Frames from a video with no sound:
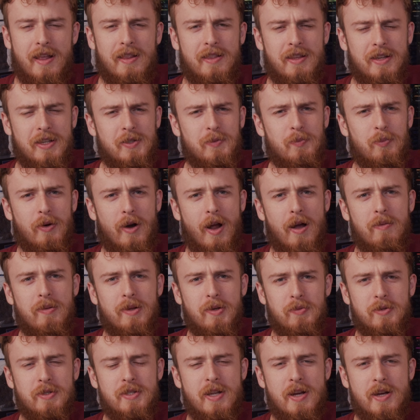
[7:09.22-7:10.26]
This
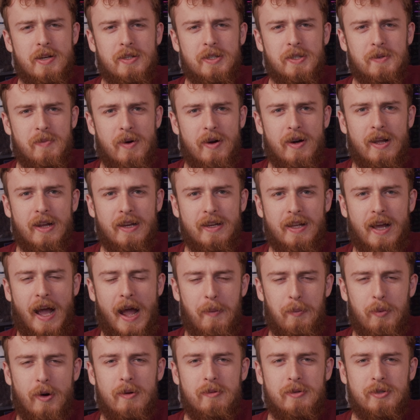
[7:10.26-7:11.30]
probably was not a smart idea.
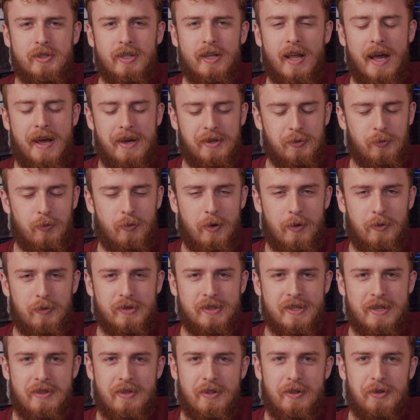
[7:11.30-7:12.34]
I probably should have asked what
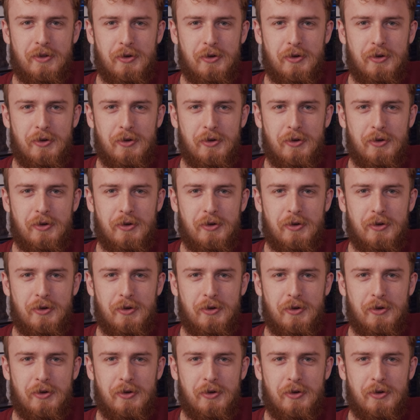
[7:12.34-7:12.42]
was in the